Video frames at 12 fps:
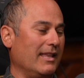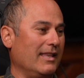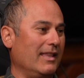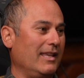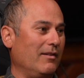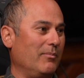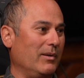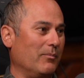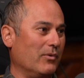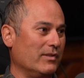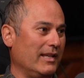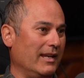And then they've been
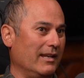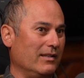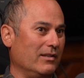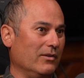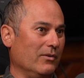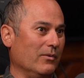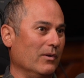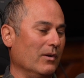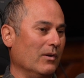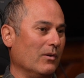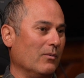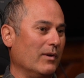presented to
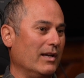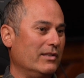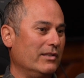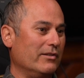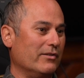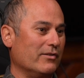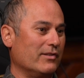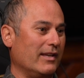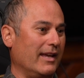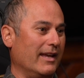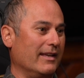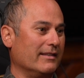Westerners
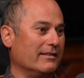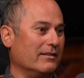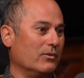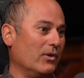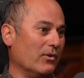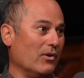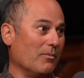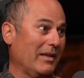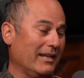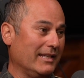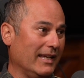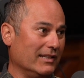as quote unquote
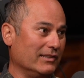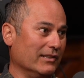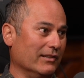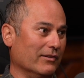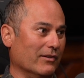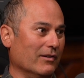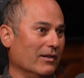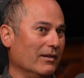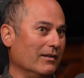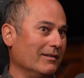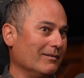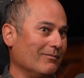meditation or
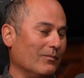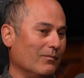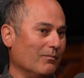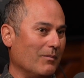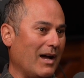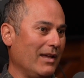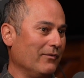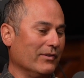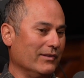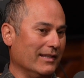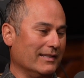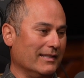
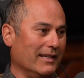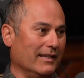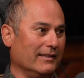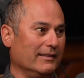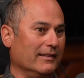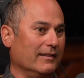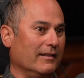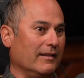mindfulness things.